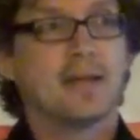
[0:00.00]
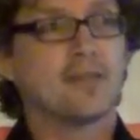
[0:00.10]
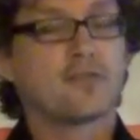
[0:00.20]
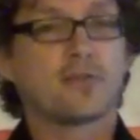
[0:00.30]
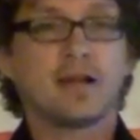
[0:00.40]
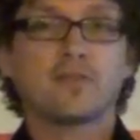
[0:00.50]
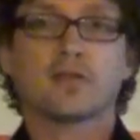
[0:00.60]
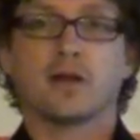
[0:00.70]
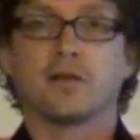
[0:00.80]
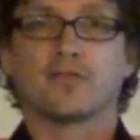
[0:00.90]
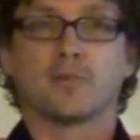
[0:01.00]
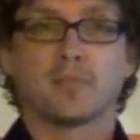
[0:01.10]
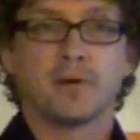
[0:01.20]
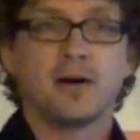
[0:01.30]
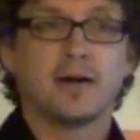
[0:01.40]
And so that's the
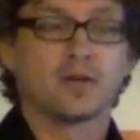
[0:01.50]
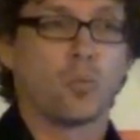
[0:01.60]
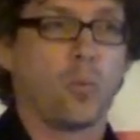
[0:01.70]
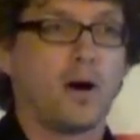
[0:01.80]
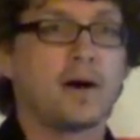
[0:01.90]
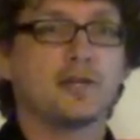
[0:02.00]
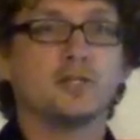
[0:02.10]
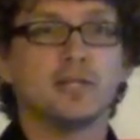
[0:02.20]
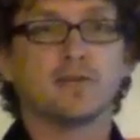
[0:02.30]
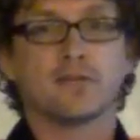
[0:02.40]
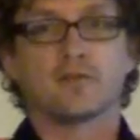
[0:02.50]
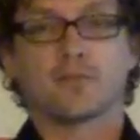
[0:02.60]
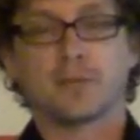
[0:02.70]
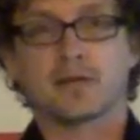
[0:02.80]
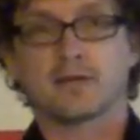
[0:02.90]
concept behind why Jesus
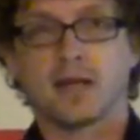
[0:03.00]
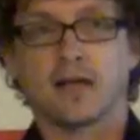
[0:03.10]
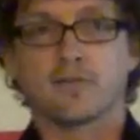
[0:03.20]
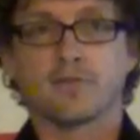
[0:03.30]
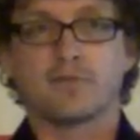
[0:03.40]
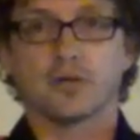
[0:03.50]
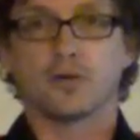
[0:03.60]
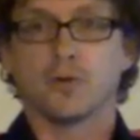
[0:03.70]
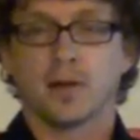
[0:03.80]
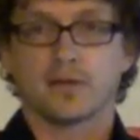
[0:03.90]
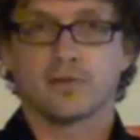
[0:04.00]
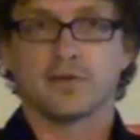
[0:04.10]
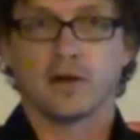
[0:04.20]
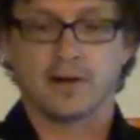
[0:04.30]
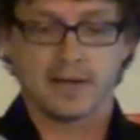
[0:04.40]
is picked as the figure who has
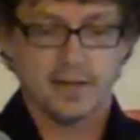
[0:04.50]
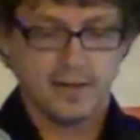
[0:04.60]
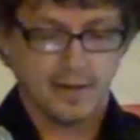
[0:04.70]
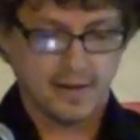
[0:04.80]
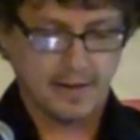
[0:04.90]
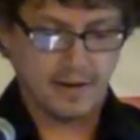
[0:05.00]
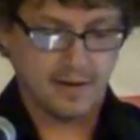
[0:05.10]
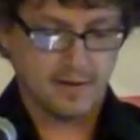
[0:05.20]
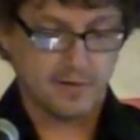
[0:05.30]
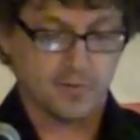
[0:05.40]
to die uh,